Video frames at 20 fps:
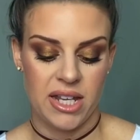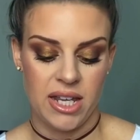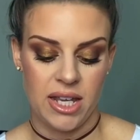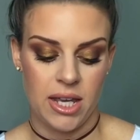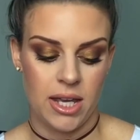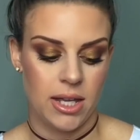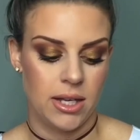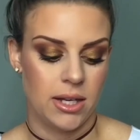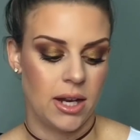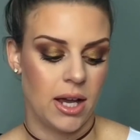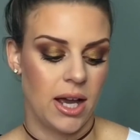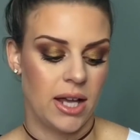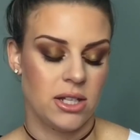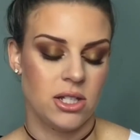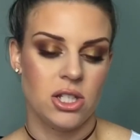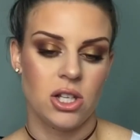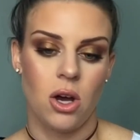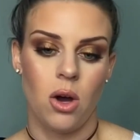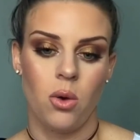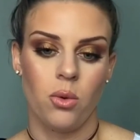again, I
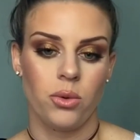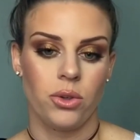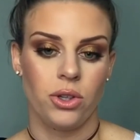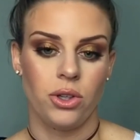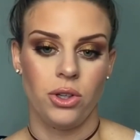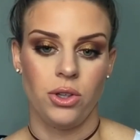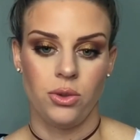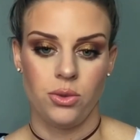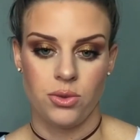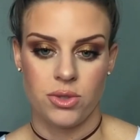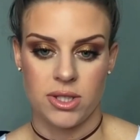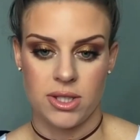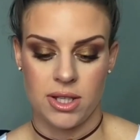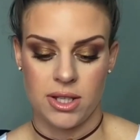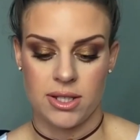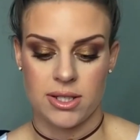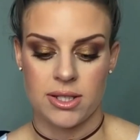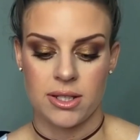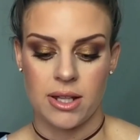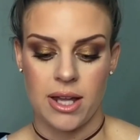don't use
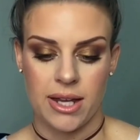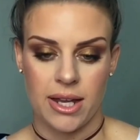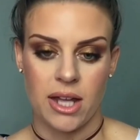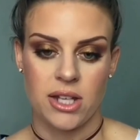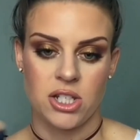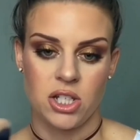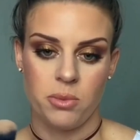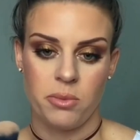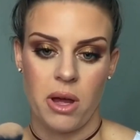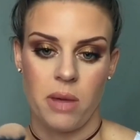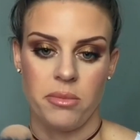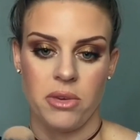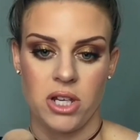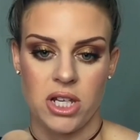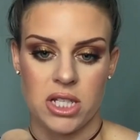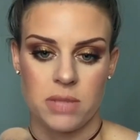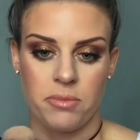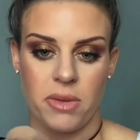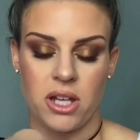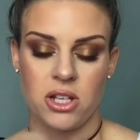this like I do my
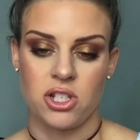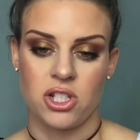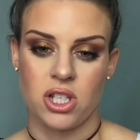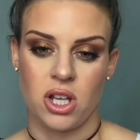beauty sponge.